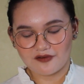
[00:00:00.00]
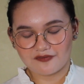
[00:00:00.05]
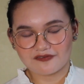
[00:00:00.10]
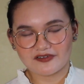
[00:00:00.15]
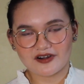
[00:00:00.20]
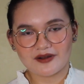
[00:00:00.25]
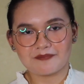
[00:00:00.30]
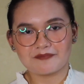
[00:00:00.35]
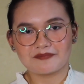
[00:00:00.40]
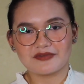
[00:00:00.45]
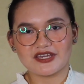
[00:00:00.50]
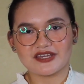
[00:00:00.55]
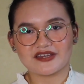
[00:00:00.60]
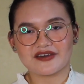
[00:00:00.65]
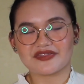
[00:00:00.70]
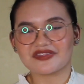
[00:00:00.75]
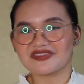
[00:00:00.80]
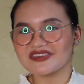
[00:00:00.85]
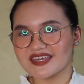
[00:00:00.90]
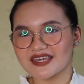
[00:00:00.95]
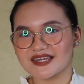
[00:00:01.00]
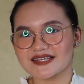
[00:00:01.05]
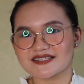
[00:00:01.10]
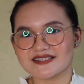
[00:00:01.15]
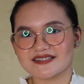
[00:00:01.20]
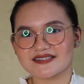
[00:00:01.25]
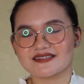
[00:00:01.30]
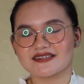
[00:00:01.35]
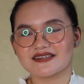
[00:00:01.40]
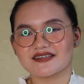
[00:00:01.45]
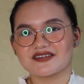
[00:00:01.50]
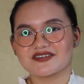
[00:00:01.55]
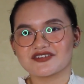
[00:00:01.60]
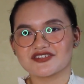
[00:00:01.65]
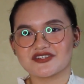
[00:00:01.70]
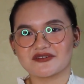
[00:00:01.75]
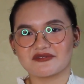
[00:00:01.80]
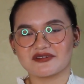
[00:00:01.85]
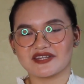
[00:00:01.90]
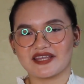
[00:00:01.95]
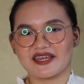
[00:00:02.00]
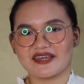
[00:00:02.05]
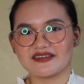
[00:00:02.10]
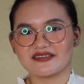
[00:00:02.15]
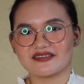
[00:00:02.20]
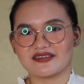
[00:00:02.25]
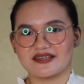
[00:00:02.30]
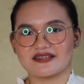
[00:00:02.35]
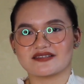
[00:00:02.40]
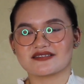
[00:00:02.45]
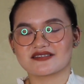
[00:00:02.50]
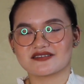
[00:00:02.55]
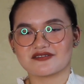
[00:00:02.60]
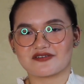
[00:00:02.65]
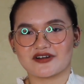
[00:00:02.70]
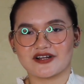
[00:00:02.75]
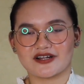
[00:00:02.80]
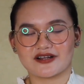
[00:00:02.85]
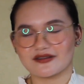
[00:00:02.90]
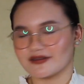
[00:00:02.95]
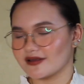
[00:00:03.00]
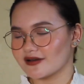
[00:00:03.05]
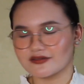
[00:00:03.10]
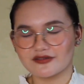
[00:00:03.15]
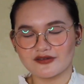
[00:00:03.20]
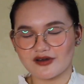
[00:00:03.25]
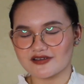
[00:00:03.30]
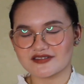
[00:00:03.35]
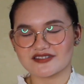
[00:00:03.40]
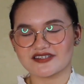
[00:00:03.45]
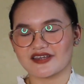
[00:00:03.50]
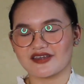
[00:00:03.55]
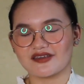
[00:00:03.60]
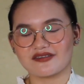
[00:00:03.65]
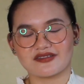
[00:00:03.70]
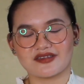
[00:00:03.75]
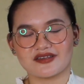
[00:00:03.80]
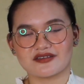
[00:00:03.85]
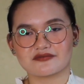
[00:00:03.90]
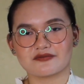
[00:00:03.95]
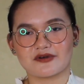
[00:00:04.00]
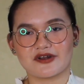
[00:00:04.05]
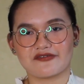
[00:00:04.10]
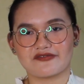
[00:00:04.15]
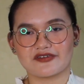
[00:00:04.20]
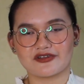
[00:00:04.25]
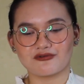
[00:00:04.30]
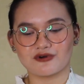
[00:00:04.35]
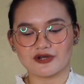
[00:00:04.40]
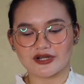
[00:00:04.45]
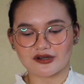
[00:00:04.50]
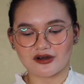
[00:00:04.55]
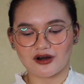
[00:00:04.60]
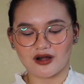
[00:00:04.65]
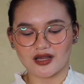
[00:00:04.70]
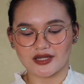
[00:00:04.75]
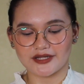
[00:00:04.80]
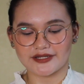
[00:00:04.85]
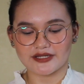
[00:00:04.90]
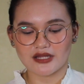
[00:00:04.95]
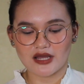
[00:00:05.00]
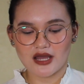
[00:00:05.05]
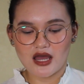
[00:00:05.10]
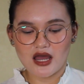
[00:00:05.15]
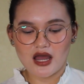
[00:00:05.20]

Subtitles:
from being a theist to an atheist, or an agnostic atheist, whatever you want to call it.